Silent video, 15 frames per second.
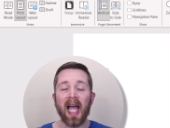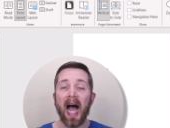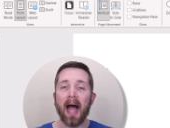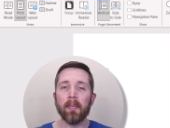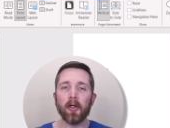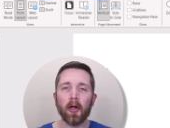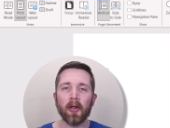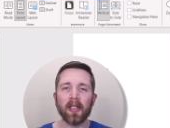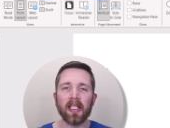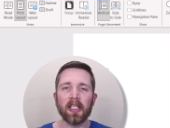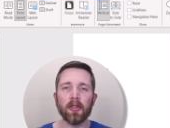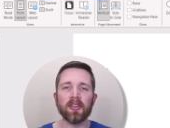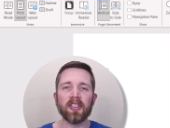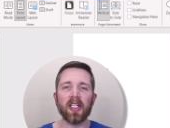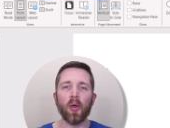I'm currently
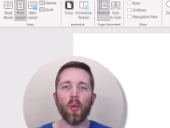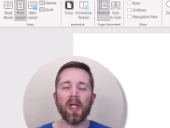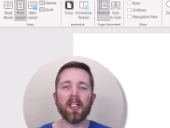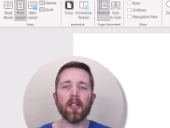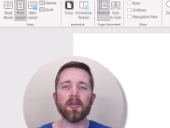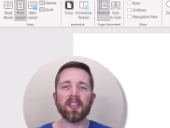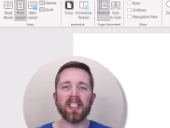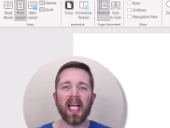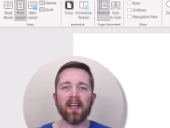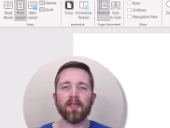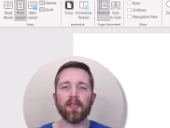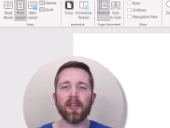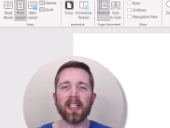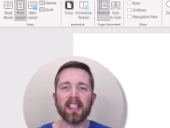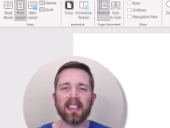using Windows 10
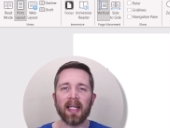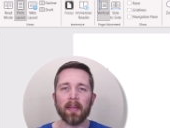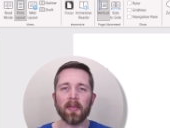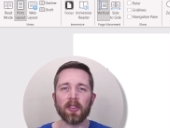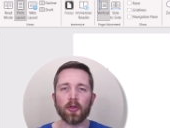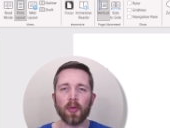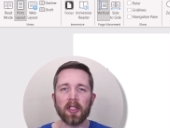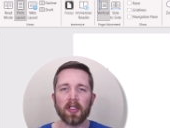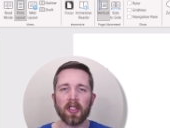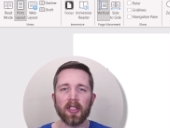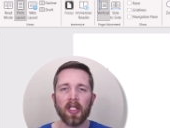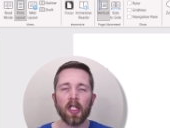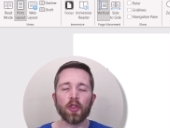for this demonstration,